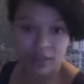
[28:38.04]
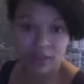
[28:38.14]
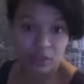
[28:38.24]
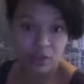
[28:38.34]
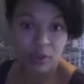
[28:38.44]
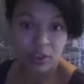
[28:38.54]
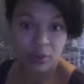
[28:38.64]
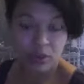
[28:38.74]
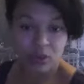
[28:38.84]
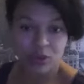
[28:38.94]
do know it to be
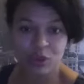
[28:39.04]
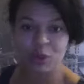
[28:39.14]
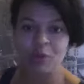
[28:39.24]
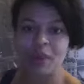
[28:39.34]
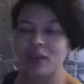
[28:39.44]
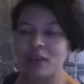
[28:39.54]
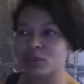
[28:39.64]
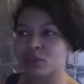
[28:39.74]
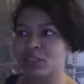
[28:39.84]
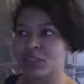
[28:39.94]
true, but then I was
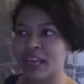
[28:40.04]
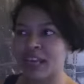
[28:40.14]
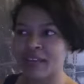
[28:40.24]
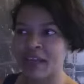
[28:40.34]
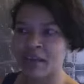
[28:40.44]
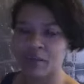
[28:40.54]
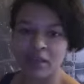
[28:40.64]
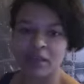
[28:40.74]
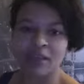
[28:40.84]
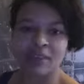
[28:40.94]
also getting that
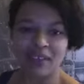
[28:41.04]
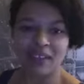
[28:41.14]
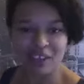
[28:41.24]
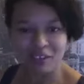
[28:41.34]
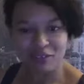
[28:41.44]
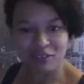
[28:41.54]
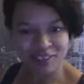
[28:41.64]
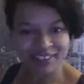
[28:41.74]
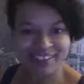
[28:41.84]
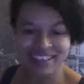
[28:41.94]
kind of
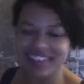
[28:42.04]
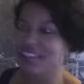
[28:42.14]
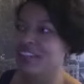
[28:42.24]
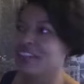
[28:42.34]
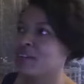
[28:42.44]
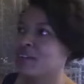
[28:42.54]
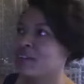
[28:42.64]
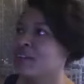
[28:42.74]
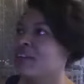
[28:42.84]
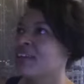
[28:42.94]

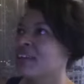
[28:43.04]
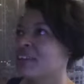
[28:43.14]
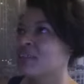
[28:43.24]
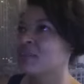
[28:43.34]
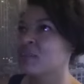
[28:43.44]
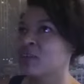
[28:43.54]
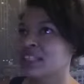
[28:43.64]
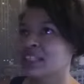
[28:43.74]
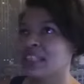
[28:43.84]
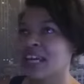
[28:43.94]
little voice
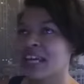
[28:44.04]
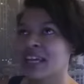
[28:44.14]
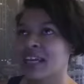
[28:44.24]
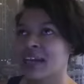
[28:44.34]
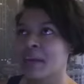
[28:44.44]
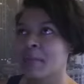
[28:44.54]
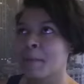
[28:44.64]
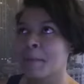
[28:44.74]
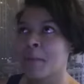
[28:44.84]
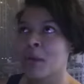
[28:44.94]
saying,
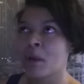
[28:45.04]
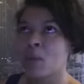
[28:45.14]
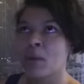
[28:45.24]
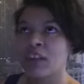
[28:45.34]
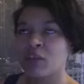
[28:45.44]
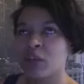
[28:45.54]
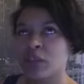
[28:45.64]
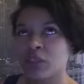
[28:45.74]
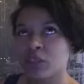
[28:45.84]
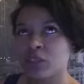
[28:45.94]
well, if we
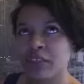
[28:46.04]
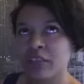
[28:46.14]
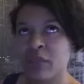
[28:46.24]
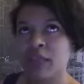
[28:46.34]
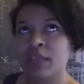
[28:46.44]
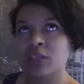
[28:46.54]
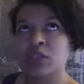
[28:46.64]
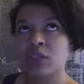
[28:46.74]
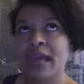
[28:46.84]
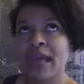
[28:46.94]
can
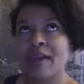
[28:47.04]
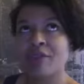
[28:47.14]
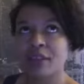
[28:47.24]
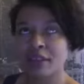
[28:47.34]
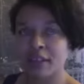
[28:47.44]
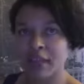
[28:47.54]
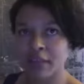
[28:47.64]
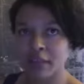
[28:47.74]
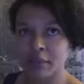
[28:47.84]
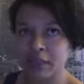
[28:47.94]
enjoy
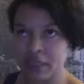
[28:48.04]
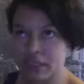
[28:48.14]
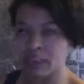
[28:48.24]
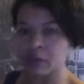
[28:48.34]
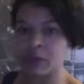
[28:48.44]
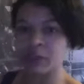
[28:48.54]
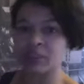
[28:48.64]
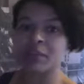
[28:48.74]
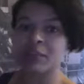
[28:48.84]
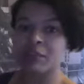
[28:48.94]
everything, because our experience is
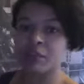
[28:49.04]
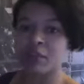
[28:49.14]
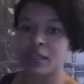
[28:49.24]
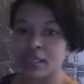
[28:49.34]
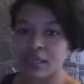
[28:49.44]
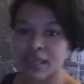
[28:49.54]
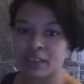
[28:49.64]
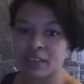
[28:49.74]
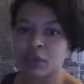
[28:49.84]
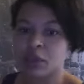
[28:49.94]
coming from the inside out, so
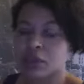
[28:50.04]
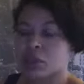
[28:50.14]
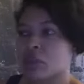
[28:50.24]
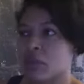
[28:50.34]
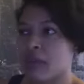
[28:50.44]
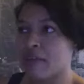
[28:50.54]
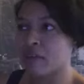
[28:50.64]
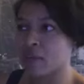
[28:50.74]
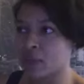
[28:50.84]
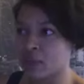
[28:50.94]
we can enjoy whatever
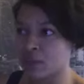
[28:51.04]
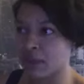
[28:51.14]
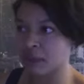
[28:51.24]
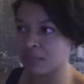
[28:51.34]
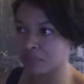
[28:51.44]
we're doing,